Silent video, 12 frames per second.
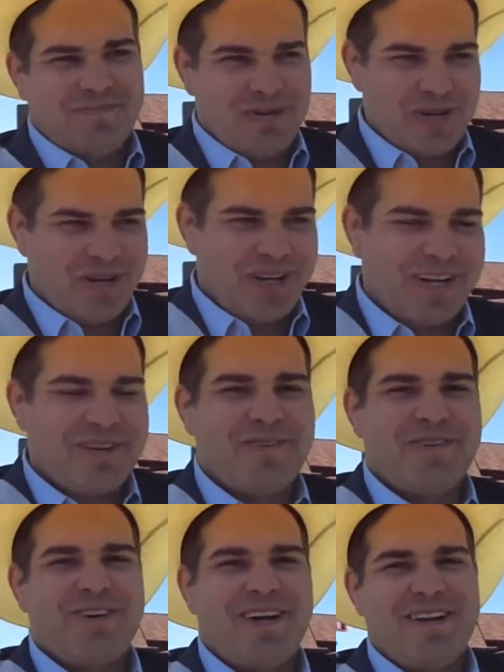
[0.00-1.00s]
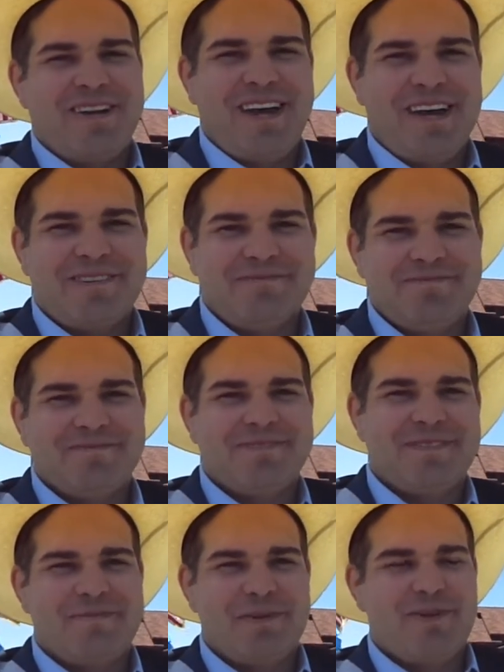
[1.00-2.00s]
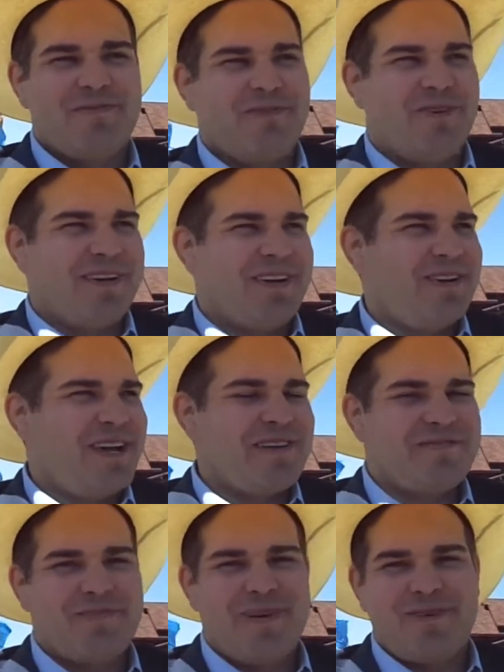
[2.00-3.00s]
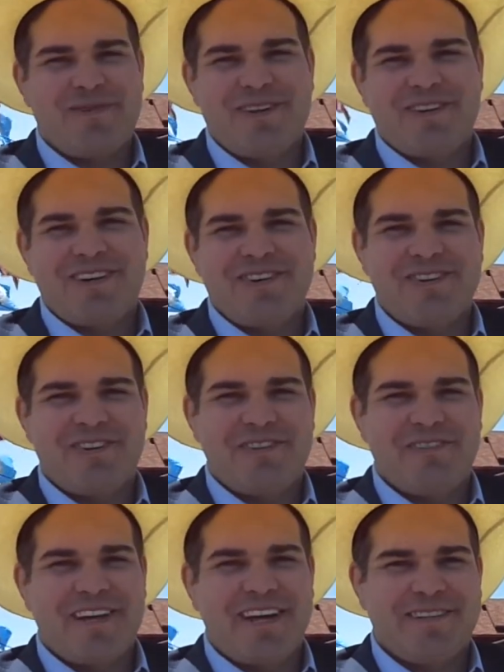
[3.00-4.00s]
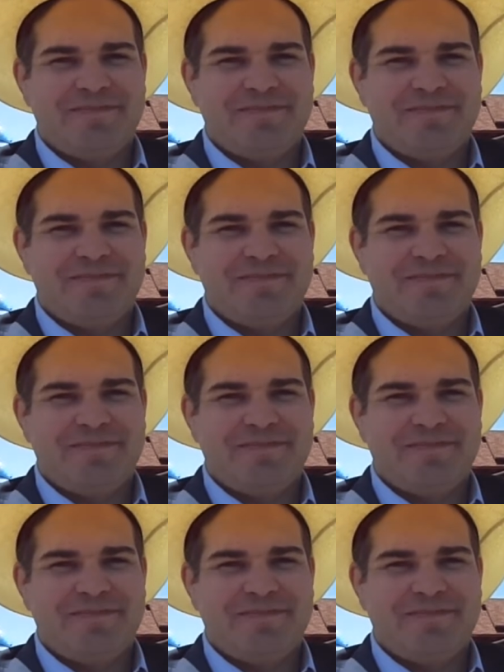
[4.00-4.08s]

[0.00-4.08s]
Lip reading: Pretty good. It was a great day. Beautiful. I couldn't ask for better weather, I assure you of that.